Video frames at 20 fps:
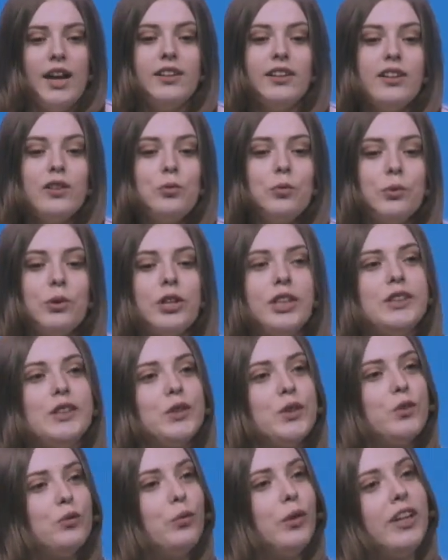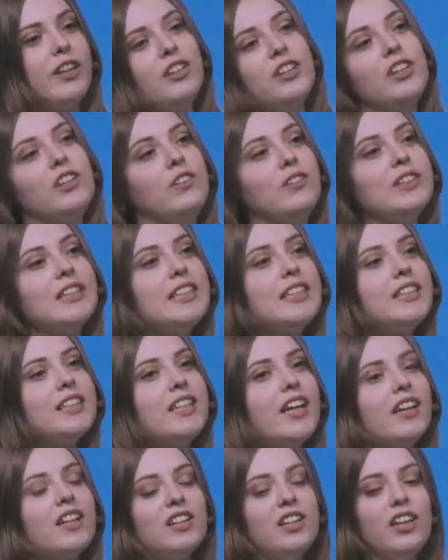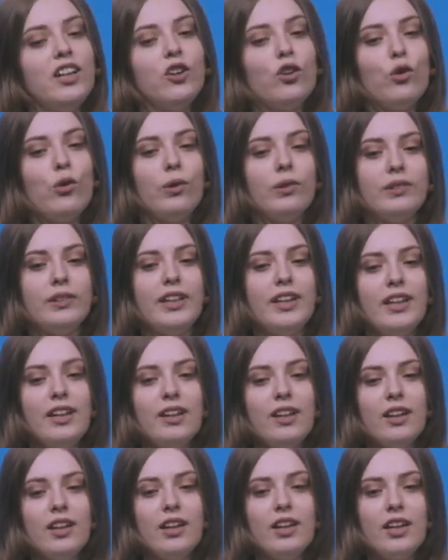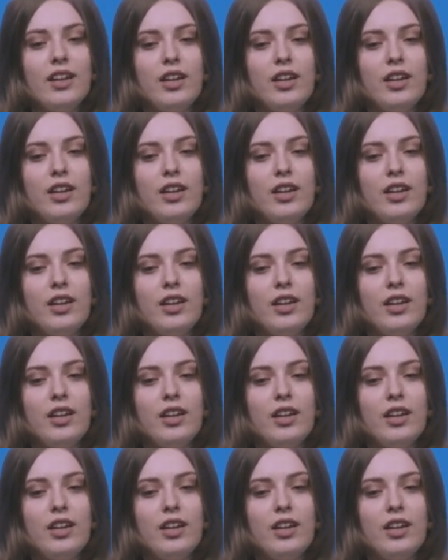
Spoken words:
In other words, we can use this technique only